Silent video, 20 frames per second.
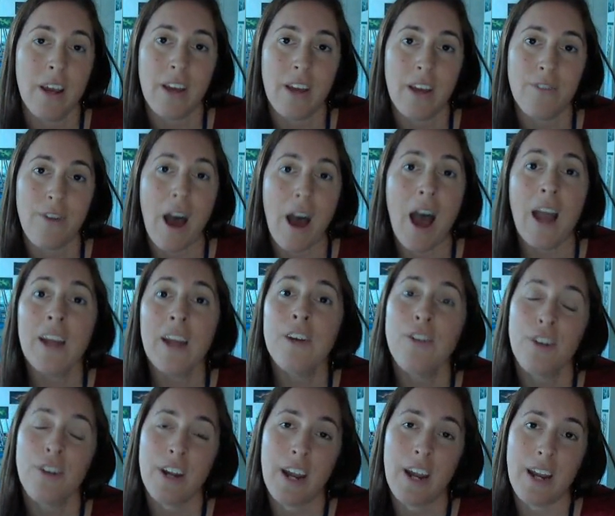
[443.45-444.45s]
If I
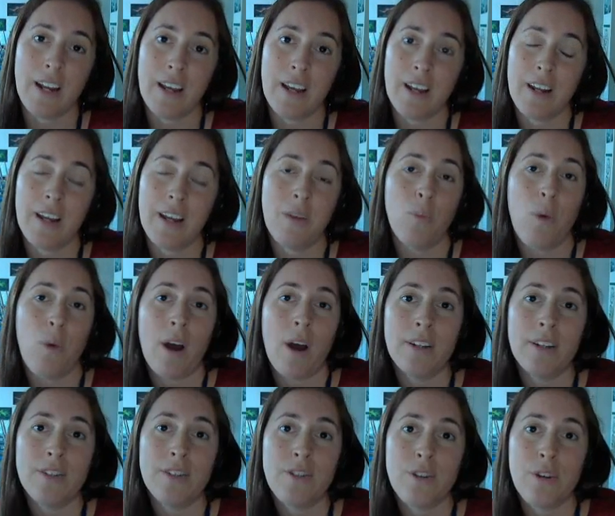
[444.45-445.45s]
created and
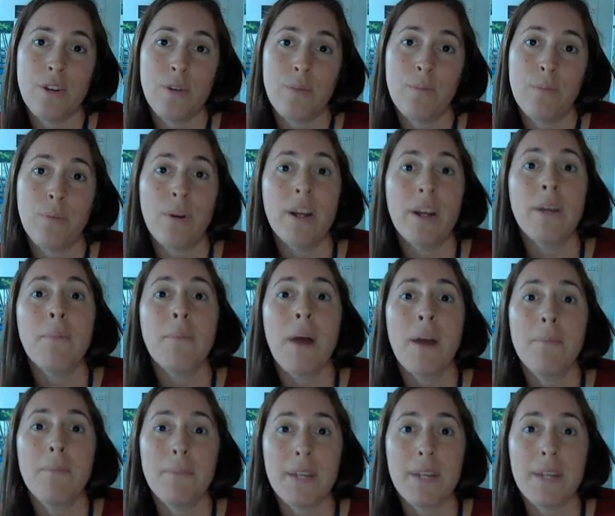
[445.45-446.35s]
wanted to bring my